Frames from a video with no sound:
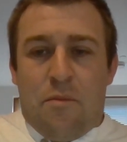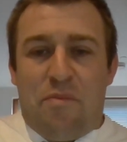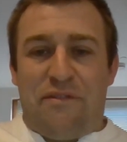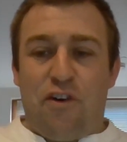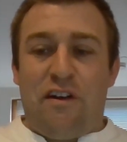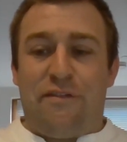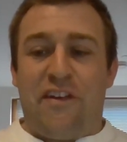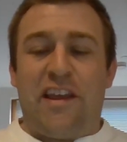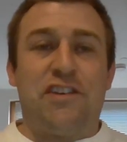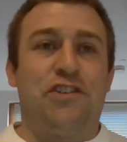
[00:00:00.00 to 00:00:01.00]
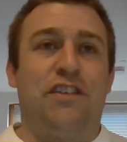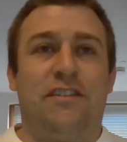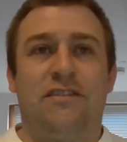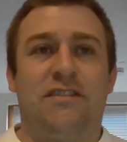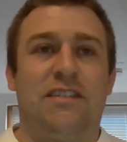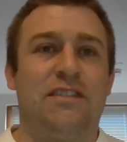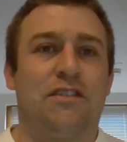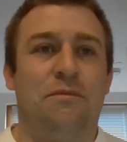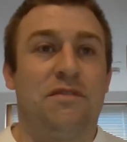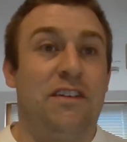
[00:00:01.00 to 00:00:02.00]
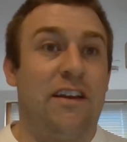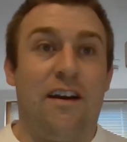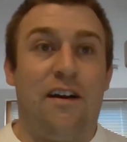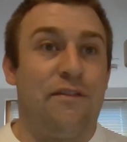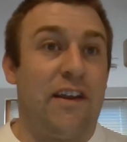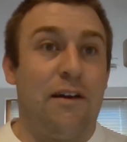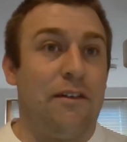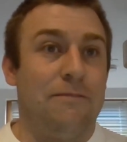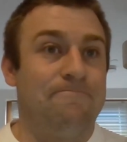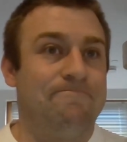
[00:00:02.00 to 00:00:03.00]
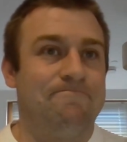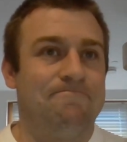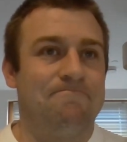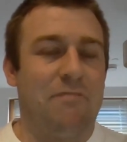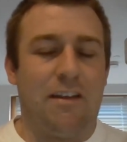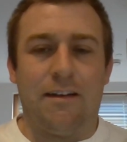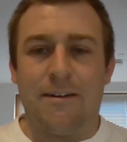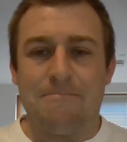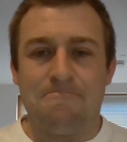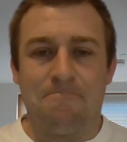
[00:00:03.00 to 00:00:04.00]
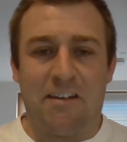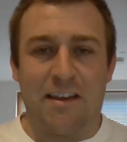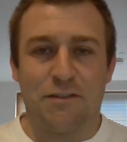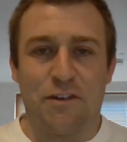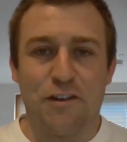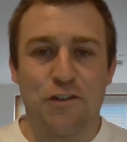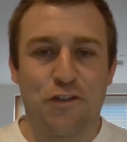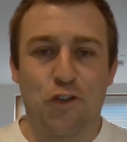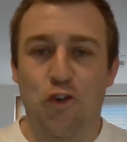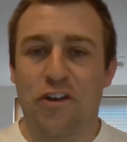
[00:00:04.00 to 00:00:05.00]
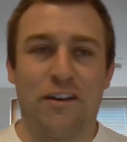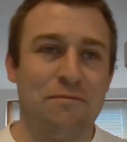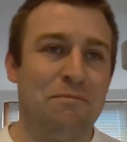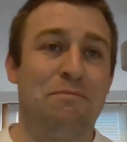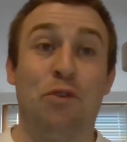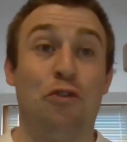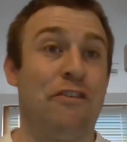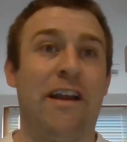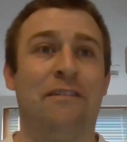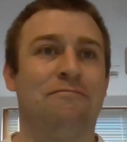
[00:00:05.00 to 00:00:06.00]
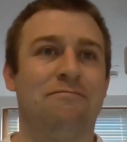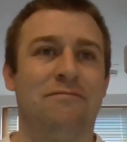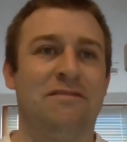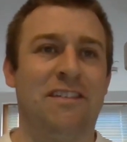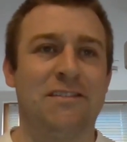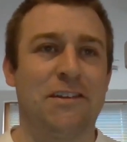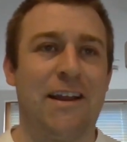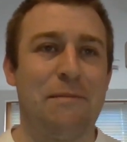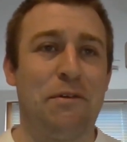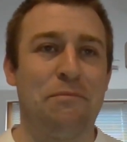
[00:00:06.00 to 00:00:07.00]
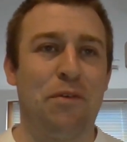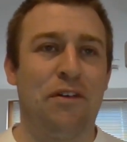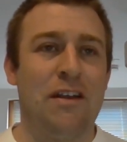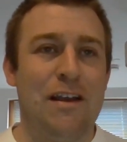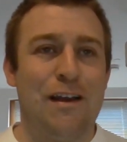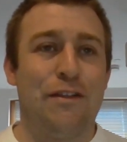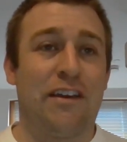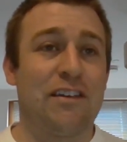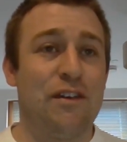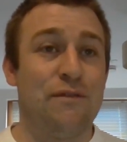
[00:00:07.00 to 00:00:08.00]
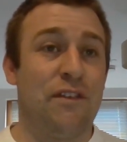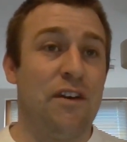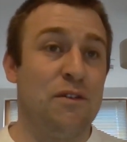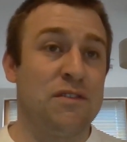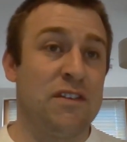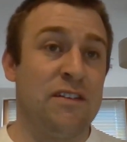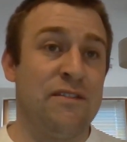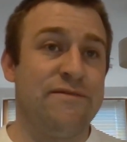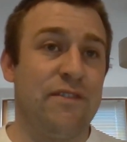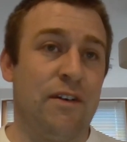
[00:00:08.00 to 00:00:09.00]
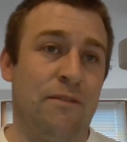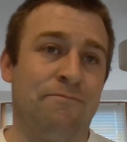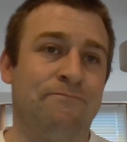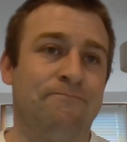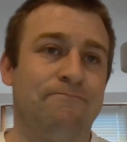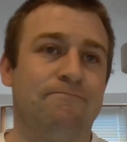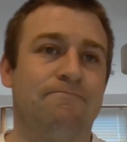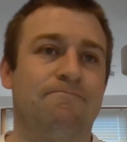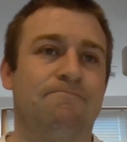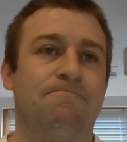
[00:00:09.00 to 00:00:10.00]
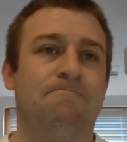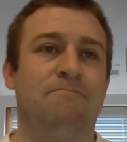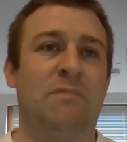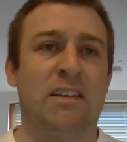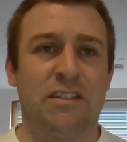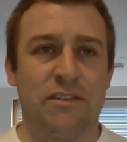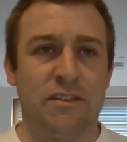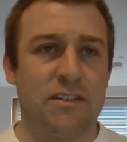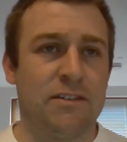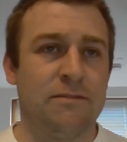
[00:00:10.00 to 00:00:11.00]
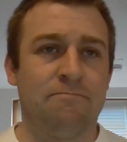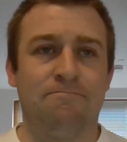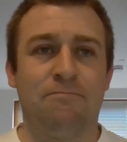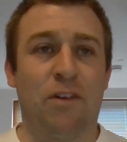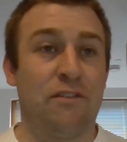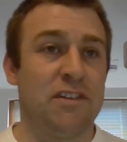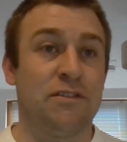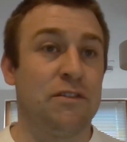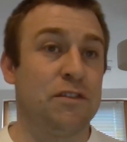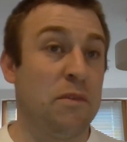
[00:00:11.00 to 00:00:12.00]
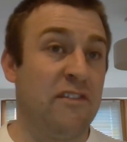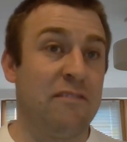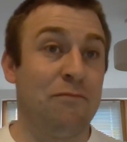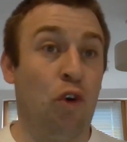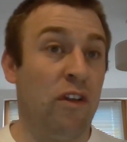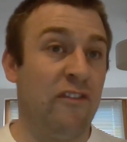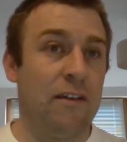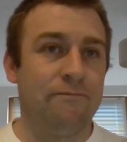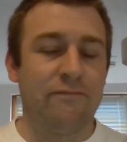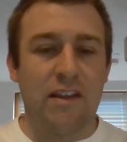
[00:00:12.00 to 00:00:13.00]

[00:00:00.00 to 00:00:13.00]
Before I finish, and this has come to nearly half an hour, I guess when you're just talking and pouring out, this can happen. But thank you for those that have listened, and whether it's to some of it, all of it.